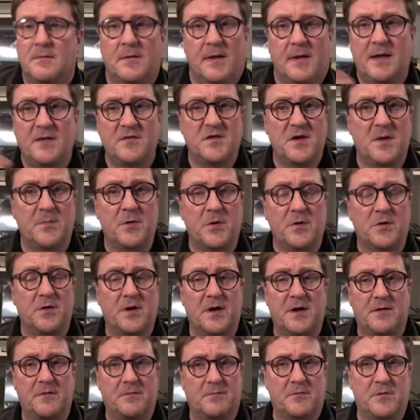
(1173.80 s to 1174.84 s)
in the SharePoint
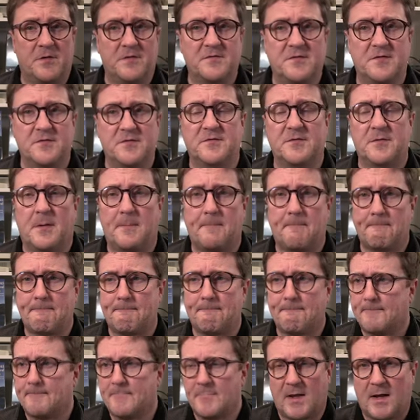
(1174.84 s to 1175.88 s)
connector, for instance,
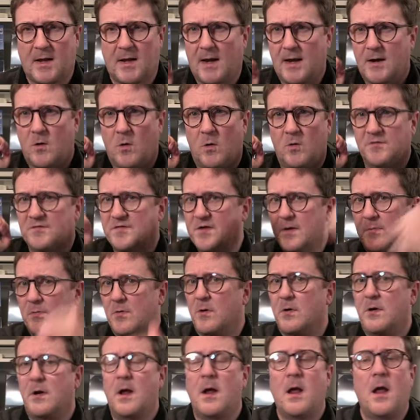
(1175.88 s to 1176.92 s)
I called
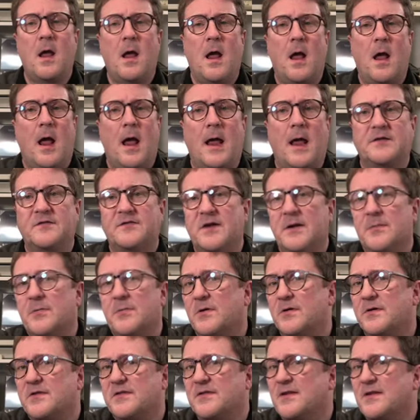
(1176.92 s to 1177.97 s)
SharePoint and
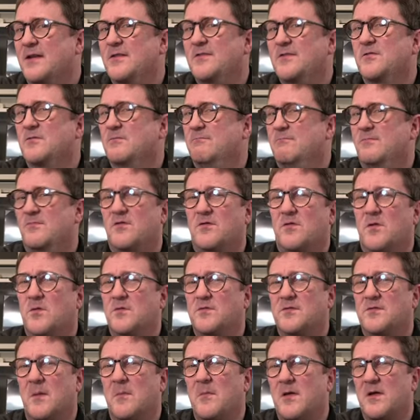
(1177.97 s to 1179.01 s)
SharePoint decides to throw
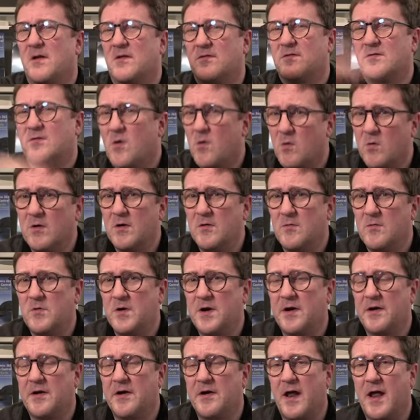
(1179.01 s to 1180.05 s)
something totally
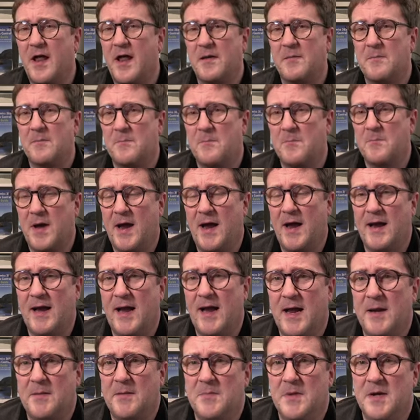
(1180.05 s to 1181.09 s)
weird back
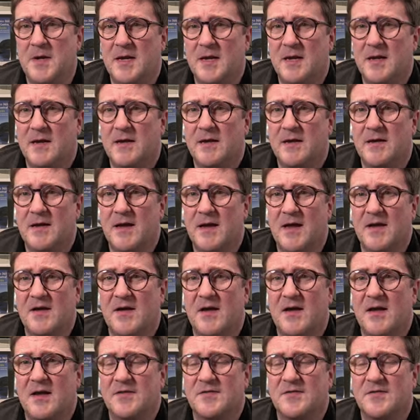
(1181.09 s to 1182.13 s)
at me
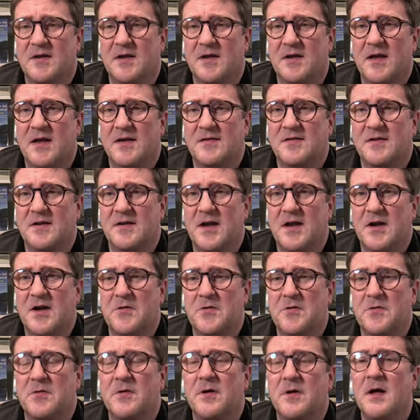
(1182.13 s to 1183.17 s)
as an
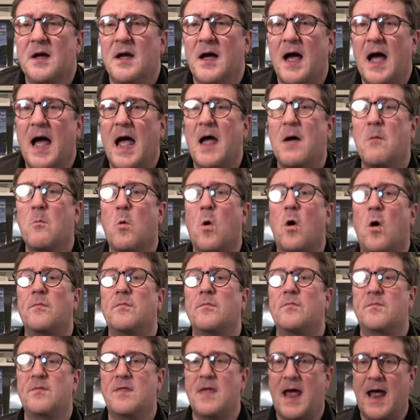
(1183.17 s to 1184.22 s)
error. I
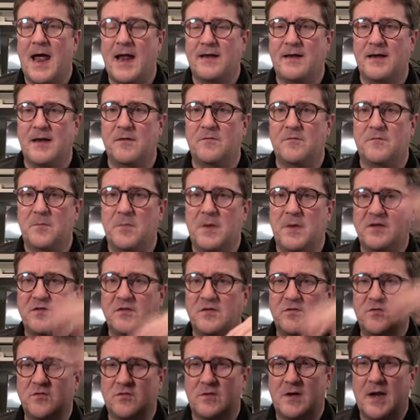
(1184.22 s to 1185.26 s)
want that
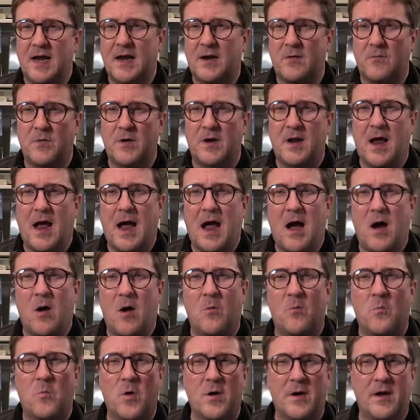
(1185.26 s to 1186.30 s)
information together with
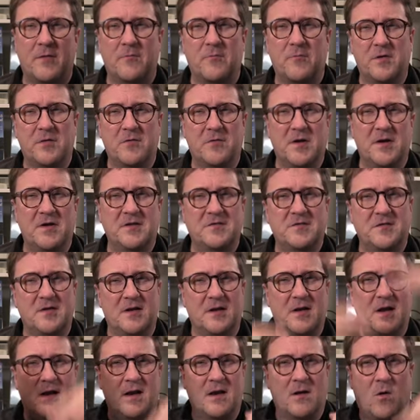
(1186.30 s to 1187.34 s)
what I
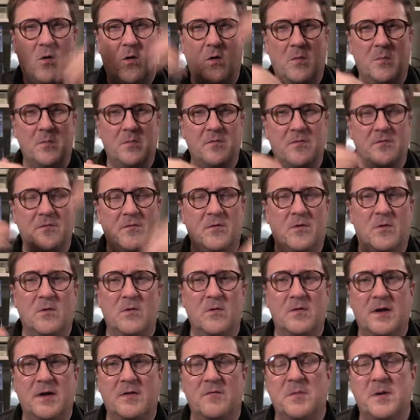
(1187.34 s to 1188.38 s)
requested and all
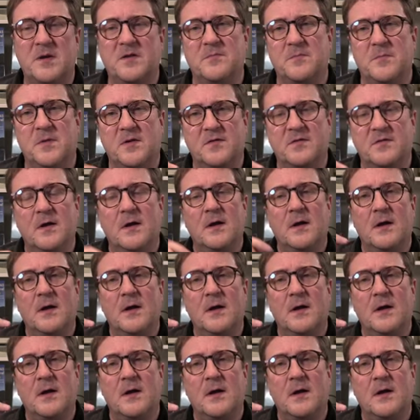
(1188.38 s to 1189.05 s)
the information, because